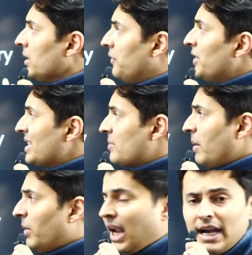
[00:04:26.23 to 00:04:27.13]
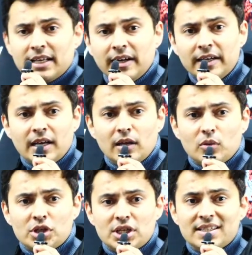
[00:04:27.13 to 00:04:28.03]
the physics paper had critical
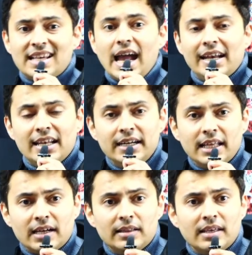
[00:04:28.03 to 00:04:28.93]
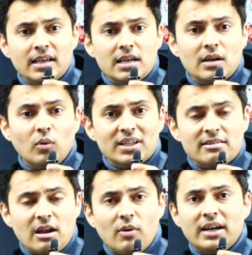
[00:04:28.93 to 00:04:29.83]
questions, analytical thinking was
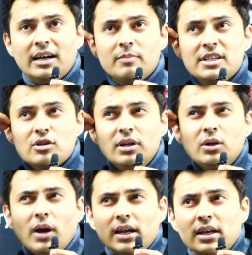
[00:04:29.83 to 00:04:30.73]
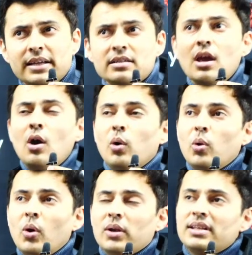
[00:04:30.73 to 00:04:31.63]
required. That means you need to analyze,
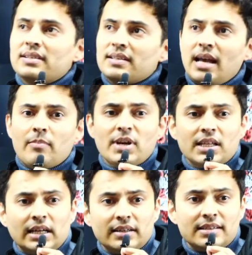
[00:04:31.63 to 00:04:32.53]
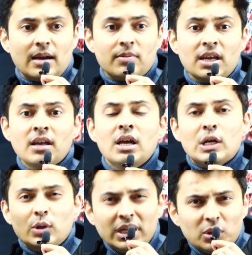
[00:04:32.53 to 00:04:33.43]
oh, this is happening, that is happening.
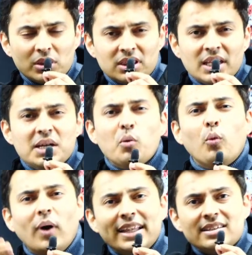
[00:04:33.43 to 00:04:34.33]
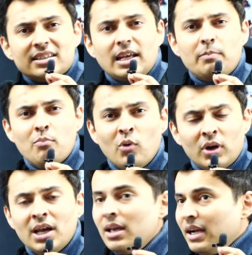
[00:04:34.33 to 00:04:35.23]
You need to think one step more.
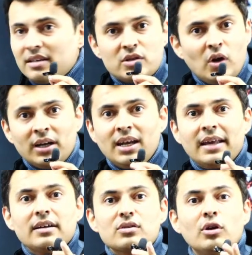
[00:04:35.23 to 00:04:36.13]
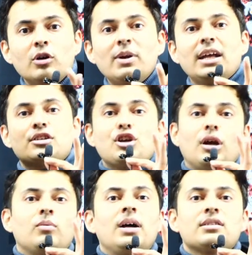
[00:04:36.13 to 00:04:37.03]
It's not like it's going to be like JEE
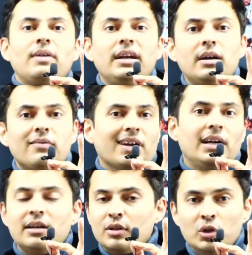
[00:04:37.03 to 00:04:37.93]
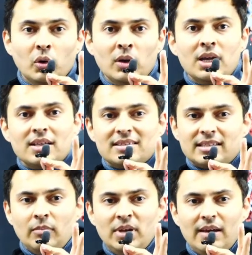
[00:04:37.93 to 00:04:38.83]
Advanced, very difficult. No,
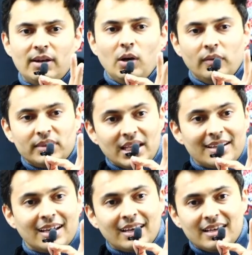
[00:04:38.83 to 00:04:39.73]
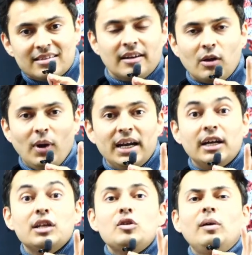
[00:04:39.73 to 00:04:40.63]
some level of thinking is required.
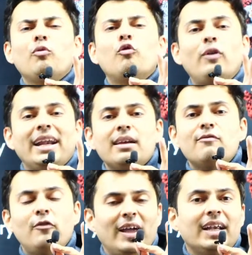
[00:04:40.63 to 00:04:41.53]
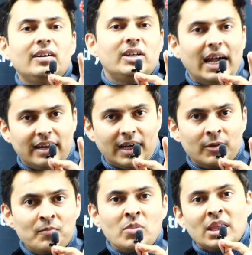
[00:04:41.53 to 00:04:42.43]
It is not very, very direct.
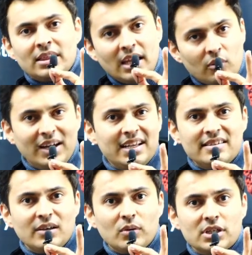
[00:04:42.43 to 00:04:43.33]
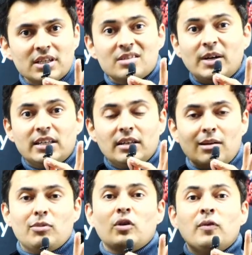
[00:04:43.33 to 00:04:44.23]
There were easy questions, but the
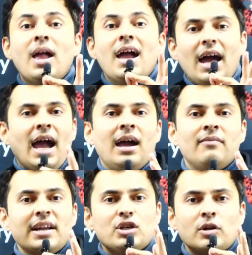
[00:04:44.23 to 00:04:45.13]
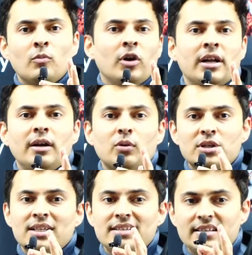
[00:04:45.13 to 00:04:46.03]
number of average or moderate
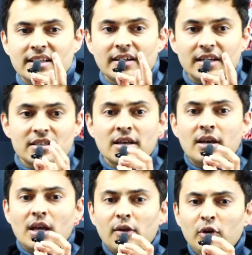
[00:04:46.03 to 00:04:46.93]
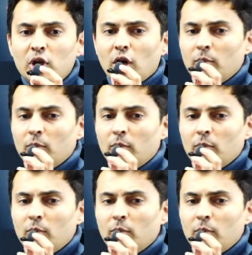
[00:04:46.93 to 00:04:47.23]
questions has increased. If you talk